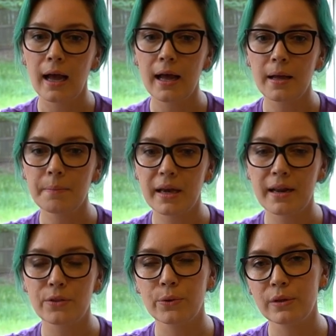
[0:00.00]
um, and
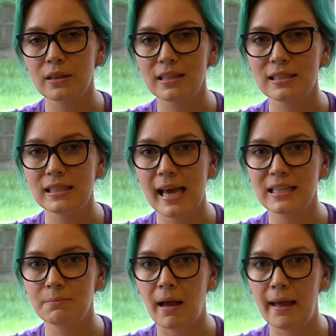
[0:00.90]
I thought that this
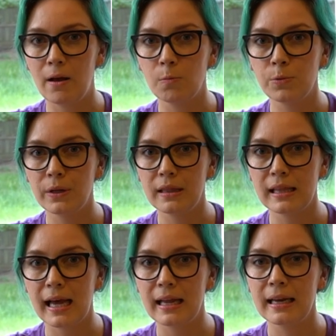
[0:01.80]
case might help with
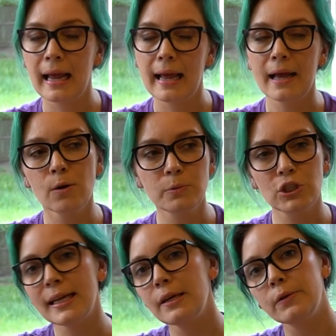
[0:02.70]
that, help
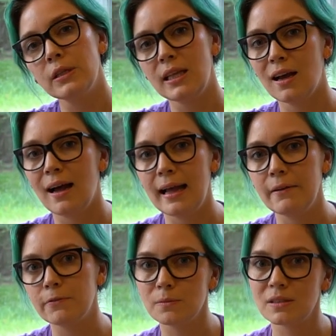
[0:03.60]
shield the
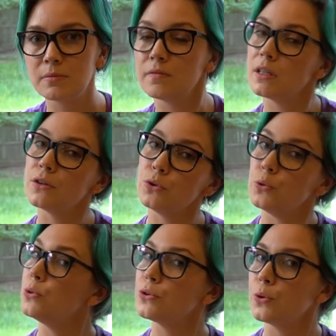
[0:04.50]
eye from some of the
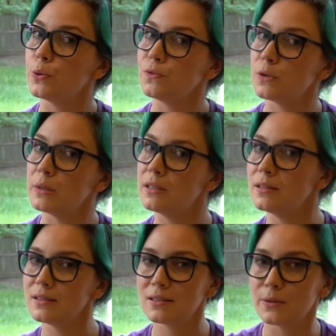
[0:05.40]
unicorn
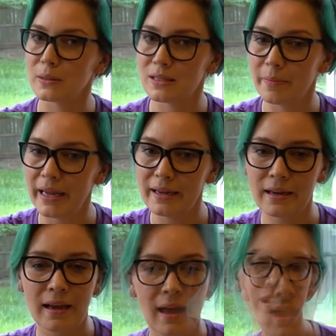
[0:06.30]
vomit, so to
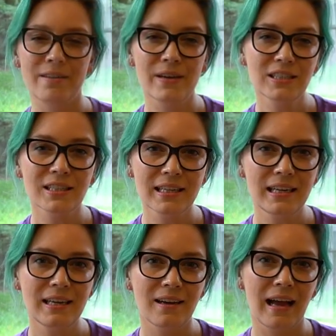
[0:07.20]
speak.
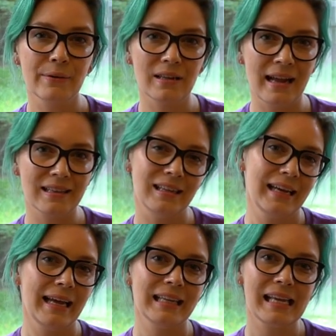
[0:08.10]
Eventually, I would like the
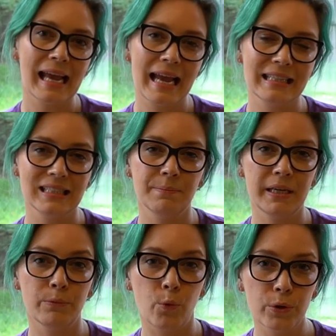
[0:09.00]
Lian Li case to
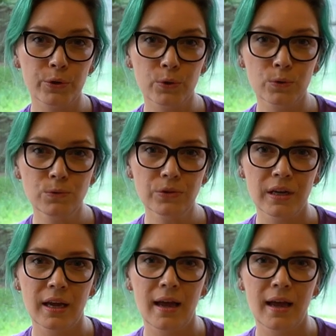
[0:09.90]
be water cooled,